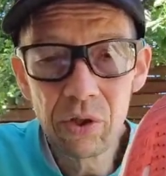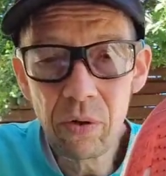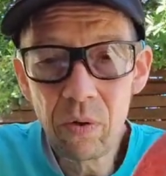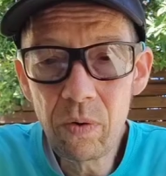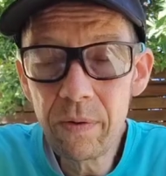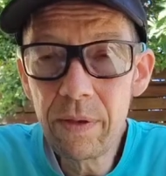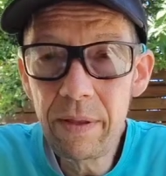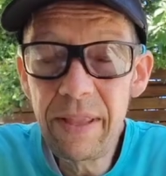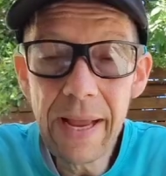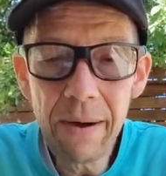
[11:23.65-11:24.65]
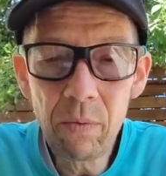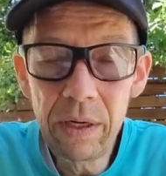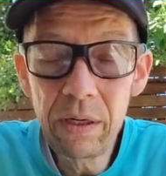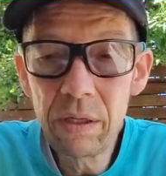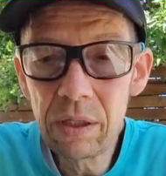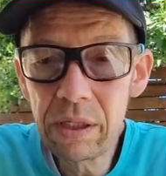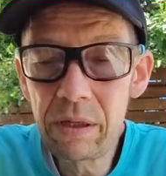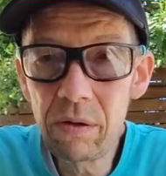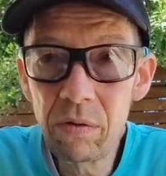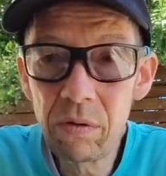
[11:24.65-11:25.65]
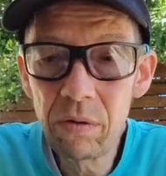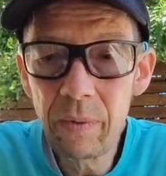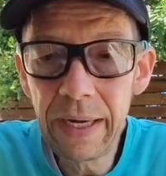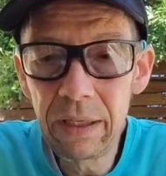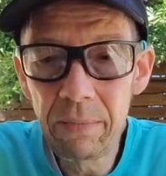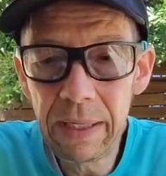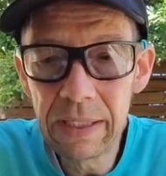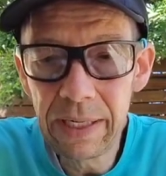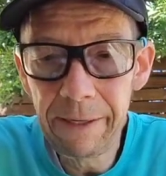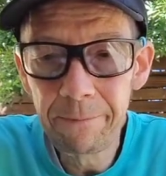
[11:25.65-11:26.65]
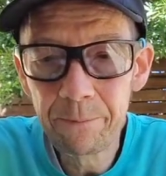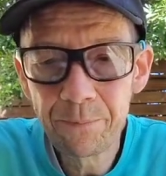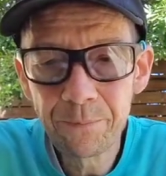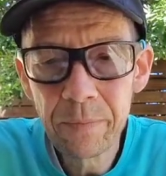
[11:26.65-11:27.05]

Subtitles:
So that one still waiting to be seen.